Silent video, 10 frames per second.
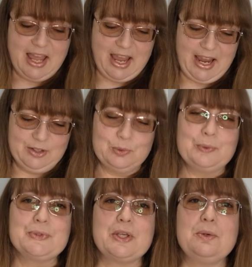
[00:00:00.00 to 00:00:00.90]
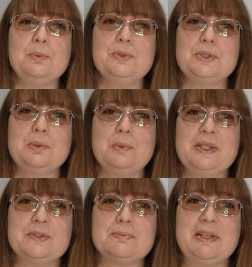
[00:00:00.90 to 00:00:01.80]
and also we'll do a
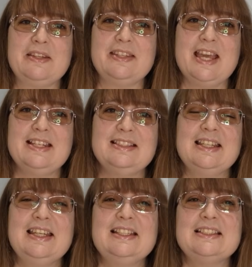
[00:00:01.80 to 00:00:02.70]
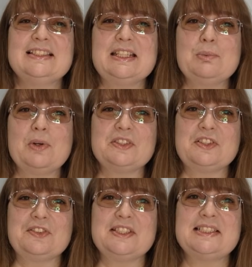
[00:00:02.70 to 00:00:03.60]
wheel spin at the end to see what
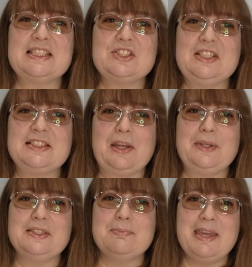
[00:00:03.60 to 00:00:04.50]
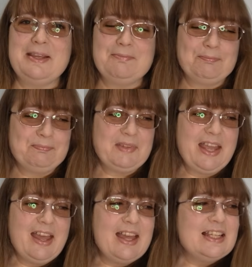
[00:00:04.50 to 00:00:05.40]
tonight's stitching is going to be.
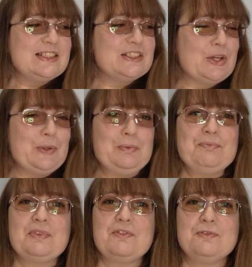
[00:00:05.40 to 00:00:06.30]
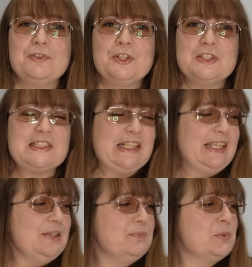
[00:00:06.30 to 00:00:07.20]
So
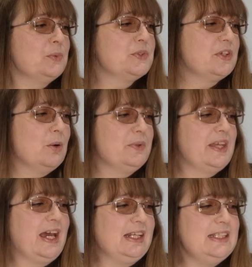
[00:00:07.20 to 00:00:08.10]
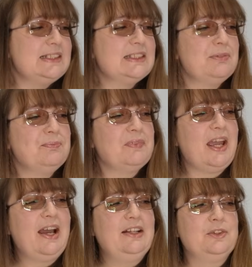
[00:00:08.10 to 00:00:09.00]
firstly, we'll start with Alice
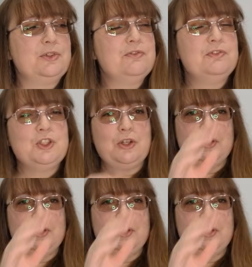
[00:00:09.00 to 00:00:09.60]
and I'll show